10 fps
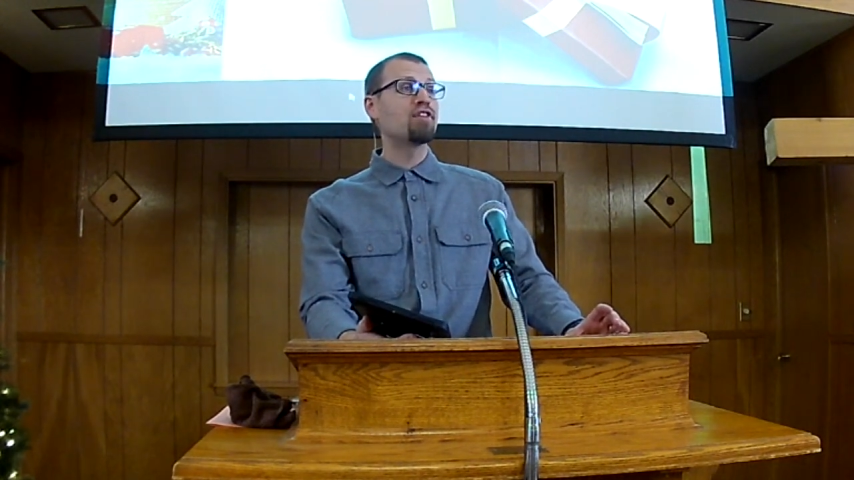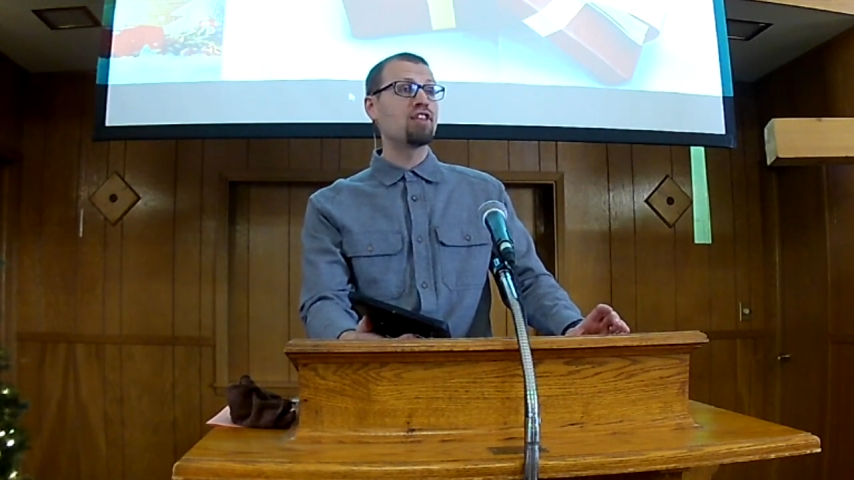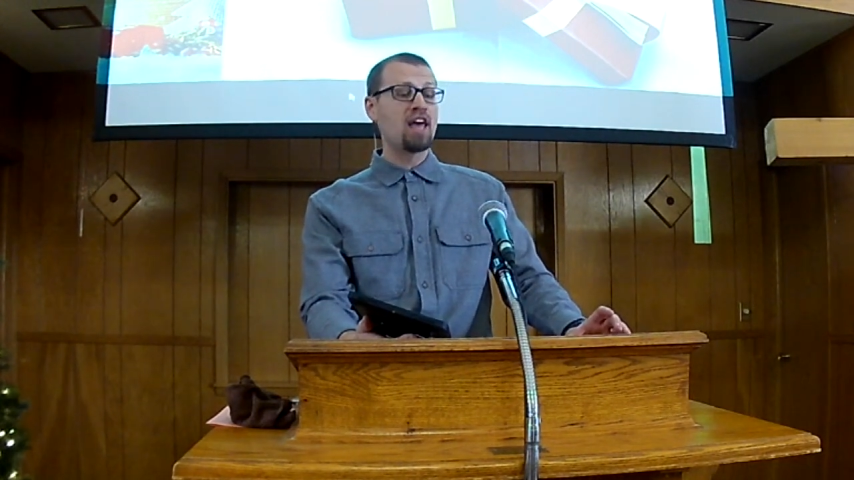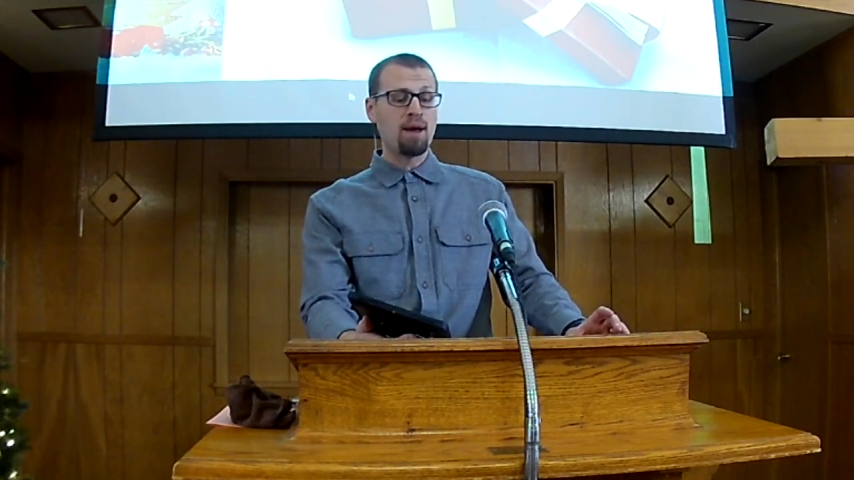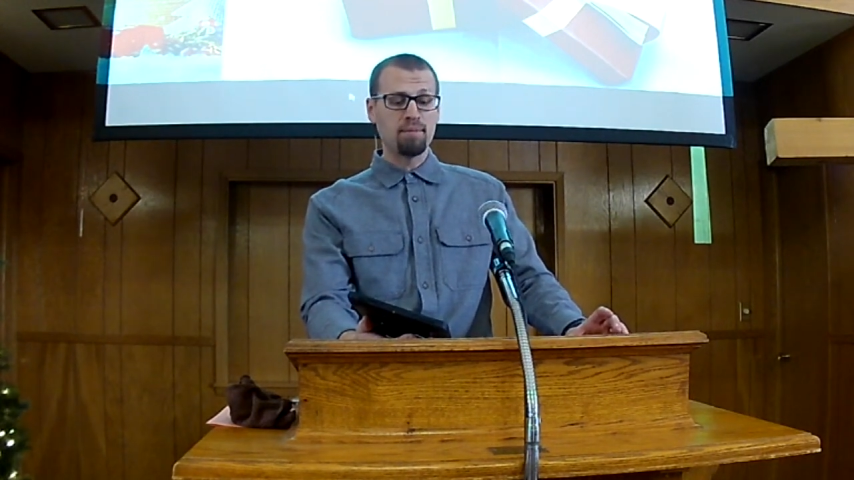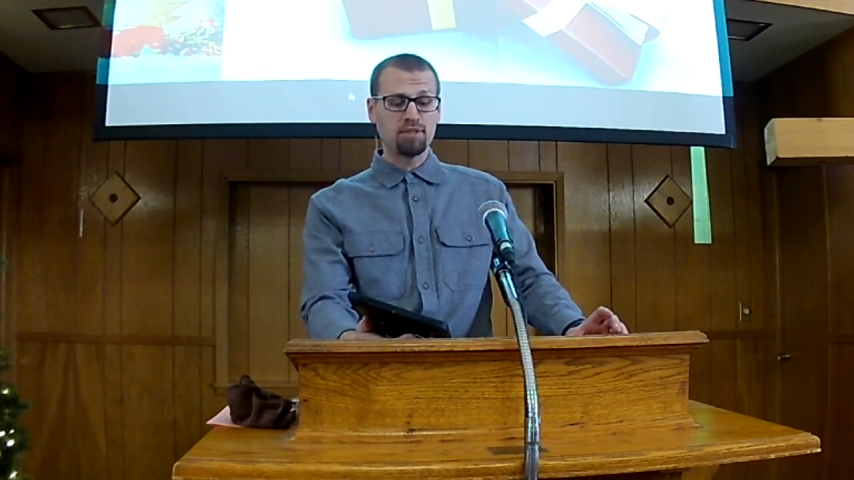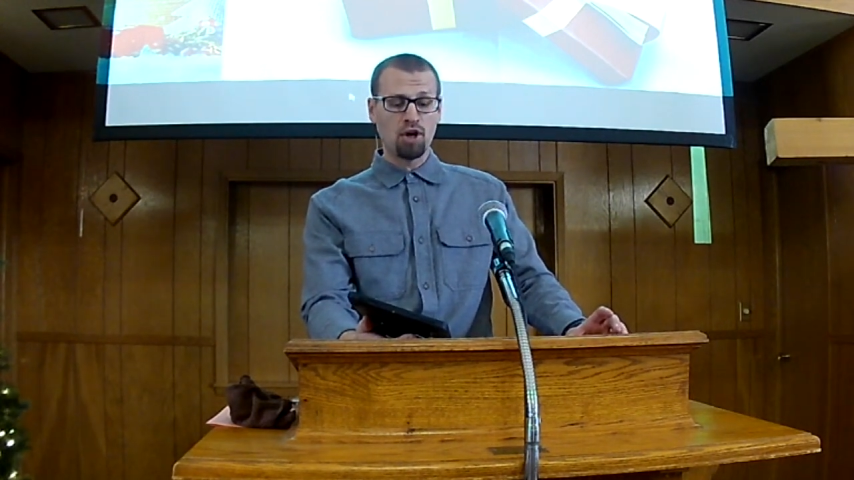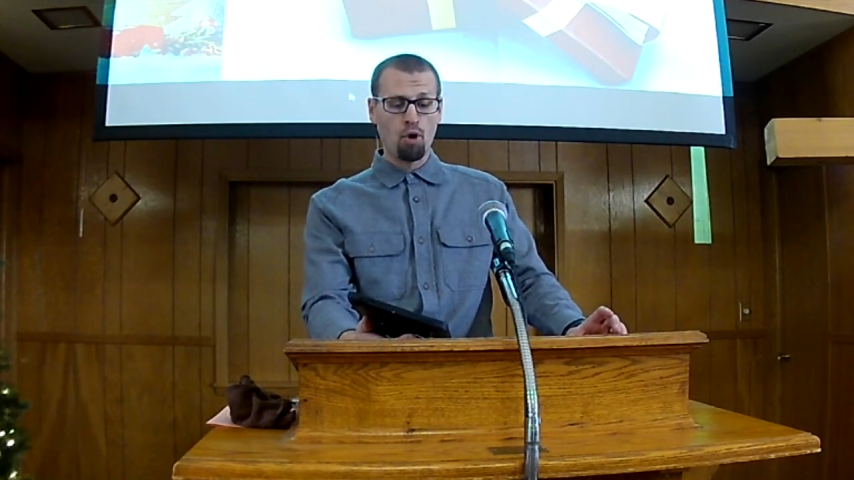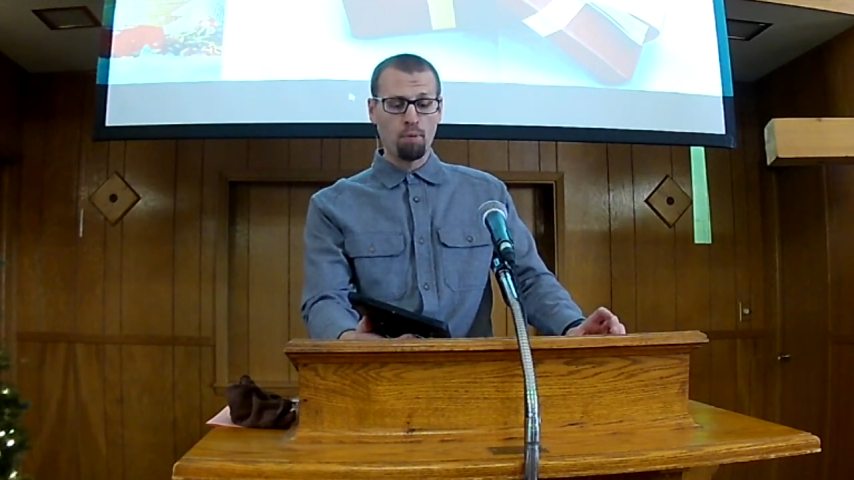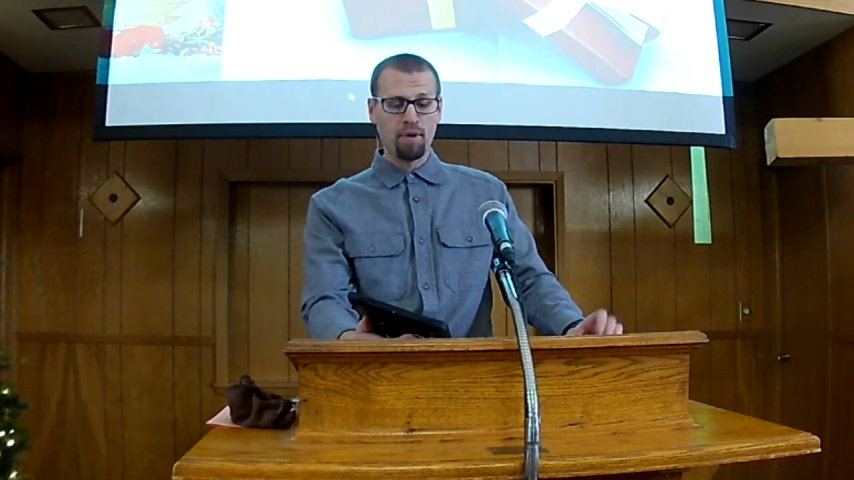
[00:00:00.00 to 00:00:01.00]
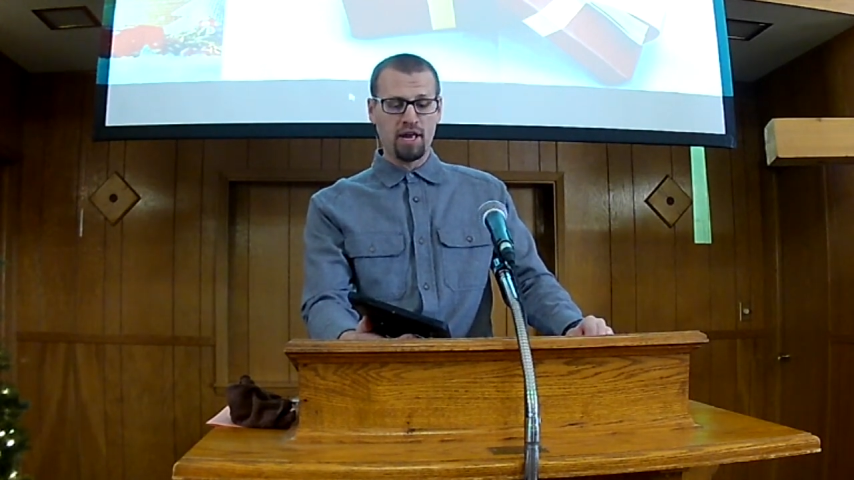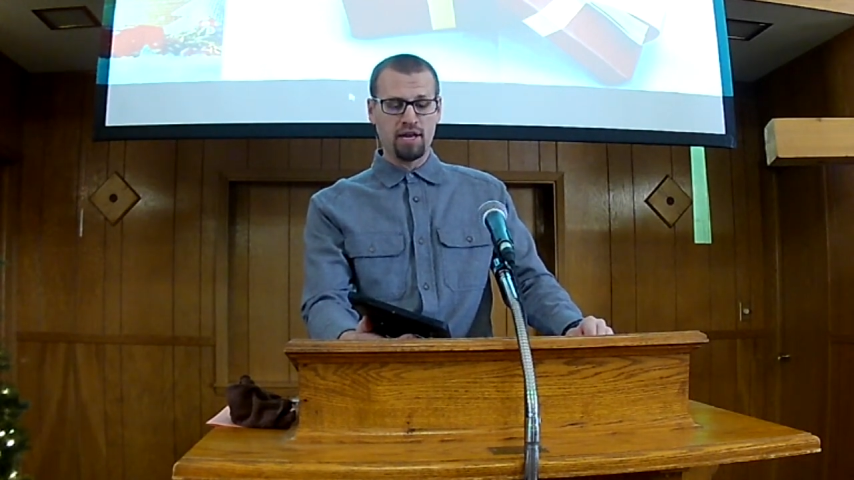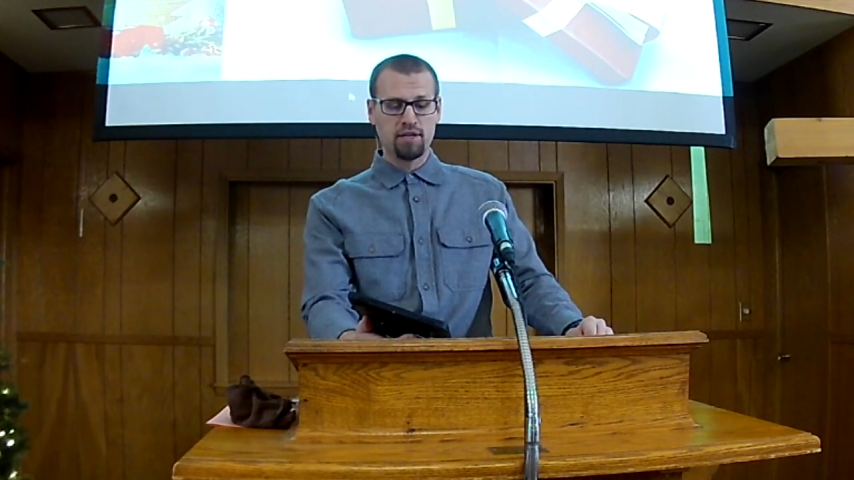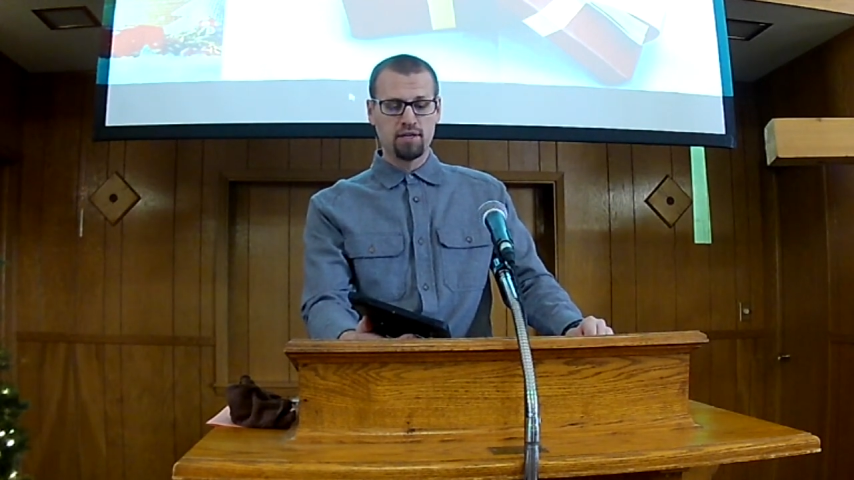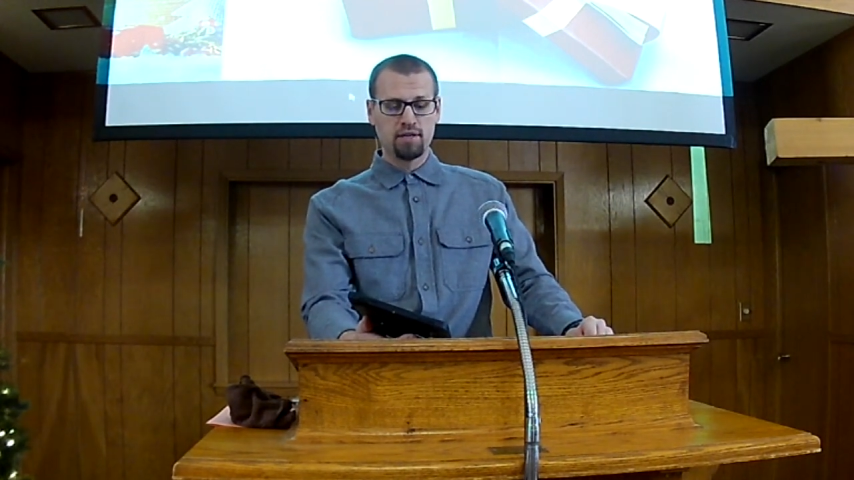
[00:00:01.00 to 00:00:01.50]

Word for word: for them to open it.